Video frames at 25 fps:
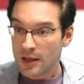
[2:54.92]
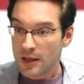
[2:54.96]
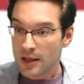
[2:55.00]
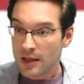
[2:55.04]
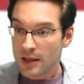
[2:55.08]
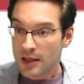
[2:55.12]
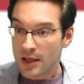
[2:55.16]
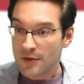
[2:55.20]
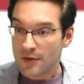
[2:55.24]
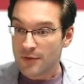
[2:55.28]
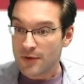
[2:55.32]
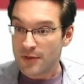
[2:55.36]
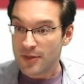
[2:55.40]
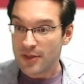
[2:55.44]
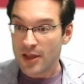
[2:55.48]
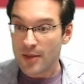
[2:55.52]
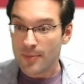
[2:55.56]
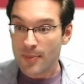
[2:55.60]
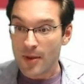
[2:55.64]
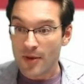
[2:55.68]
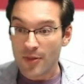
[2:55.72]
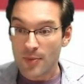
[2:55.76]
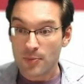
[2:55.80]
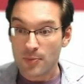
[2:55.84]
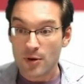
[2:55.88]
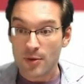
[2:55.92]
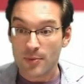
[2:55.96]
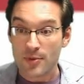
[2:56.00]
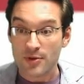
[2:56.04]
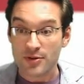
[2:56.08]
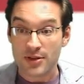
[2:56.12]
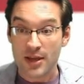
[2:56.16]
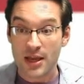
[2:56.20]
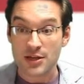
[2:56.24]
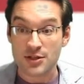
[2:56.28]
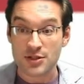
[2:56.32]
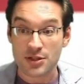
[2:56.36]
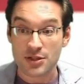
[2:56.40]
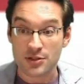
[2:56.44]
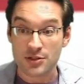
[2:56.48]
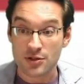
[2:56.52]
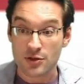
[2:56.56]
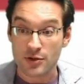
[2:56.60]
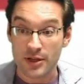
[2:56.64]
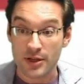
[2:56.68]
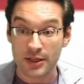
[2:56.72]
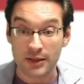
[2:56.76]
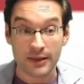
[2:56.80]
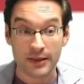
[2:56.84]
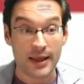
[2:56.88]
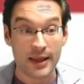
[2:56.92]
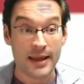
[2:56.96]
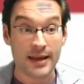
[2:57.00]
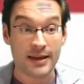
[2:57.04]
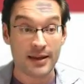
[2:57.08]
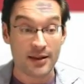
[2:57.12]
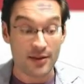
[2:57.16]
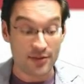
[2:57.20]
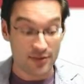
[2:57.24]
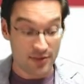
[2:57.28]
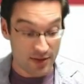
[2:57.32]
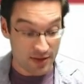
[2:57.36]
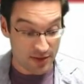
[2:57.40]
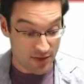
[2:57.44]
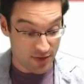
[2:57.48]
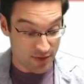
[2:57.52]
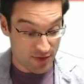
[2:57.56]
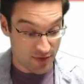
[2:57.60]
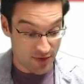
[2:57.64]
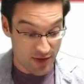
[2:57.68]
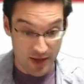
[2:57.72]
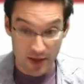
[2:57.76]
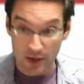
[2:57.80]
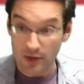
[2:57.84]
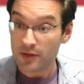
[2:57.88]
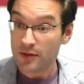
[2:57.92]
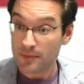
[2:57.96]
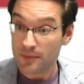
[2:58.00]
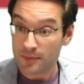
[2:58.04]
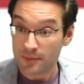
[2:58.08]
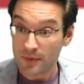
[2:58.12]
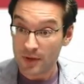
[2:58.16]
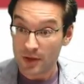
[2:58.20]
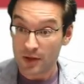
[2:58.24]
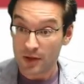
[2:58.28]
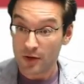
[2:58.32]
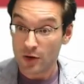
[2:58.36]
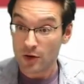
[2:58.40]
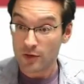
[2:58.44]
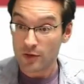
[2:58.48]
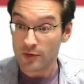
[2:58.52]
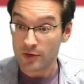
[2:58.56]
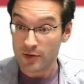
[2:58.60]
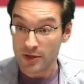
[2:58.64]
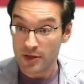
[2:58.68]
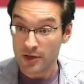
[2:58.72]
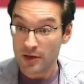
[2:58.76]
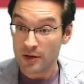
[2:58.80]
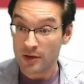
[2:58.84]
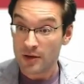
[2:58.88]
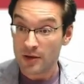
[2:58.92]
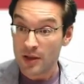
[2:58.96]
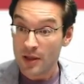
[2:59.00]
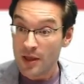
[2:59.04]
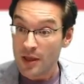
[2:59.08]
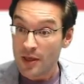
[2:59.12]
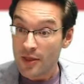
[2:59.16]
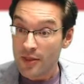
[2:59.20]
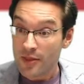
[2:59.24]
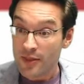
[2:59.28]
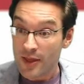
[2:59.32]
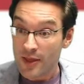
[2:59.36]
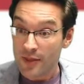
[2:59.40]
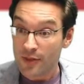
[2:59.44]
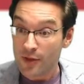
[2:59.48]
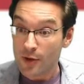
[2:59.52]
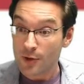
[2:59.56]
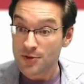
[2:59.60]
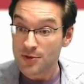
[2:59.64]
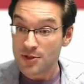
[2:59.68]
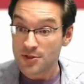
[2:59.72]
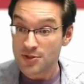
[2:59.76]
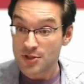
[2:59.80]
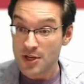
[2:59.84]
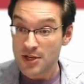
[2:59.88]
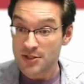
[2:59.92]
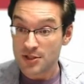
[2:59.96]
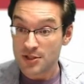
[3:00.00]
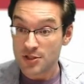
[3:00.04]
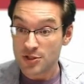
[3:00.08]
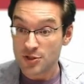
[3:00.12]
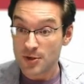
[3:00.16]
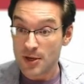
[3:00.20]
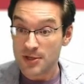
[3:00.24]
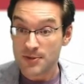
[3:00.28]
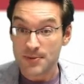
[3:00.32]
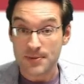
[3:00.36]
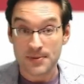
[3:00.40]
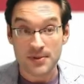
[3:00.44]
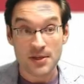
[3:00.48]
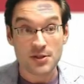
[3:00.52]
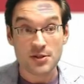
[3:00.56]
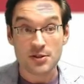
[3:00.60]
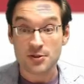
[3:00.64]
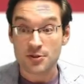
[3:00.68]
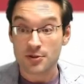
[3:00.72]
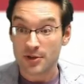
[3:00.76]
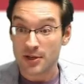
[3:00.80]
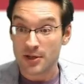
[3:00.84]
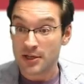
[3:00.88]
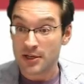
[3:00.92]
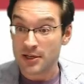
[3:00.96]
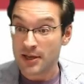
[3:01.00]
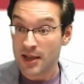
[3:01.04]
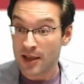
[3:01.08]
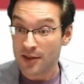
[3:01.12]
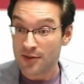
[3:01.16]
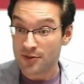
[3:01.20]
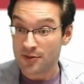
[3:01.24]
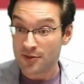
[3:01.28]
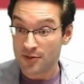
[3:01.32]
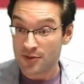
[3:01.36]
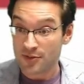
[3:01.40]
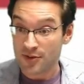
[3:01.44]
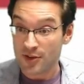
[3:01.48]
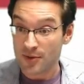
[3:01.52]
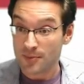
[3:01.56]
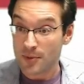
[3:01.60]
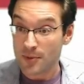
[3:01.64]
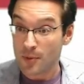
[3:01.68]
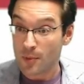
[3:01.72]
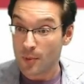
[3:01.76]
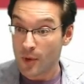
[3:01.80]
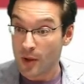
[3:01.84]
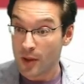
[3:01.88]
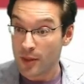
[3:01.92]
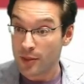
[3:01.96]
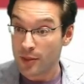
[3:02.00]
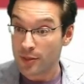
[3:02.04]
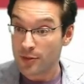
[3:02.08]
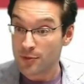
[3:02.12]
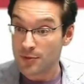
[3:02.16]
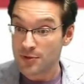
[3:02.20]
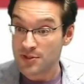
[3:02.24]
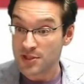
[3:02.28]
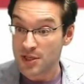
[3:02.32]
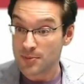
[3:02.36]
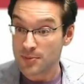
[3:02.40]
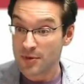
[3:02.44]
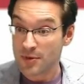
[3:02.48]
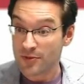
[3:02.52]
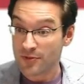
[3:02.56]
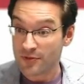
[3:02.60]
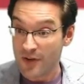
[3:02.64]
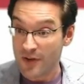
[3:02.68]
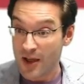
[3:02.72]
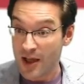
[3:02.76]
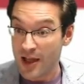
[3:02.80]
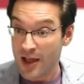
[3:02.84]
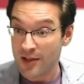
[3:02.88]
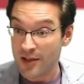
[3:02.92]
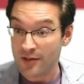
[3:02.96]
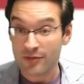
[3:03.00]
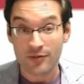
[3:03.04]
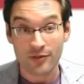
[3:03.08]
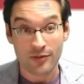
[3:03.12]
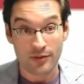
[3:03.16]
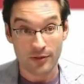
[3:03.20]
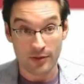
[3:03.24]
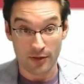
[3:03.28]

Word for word: If we think about the permutation turning ladies into sailed uh, over here, then those adjacent transpositions are indexed sigma 1 through sigma 5.